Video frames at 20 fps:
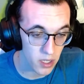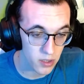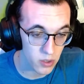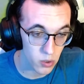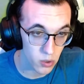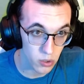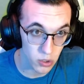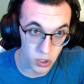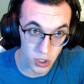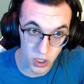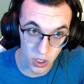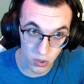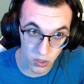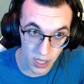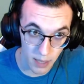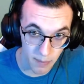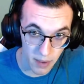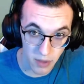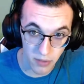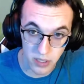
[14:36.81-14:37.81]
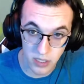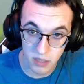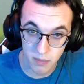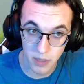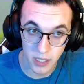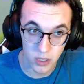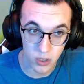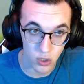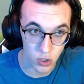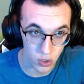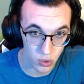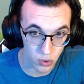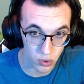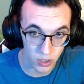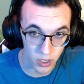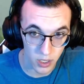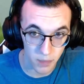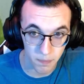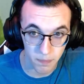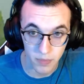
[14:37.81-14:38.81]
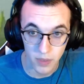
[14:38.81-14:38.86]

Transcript: Sword and Shield came out. This is my junior year.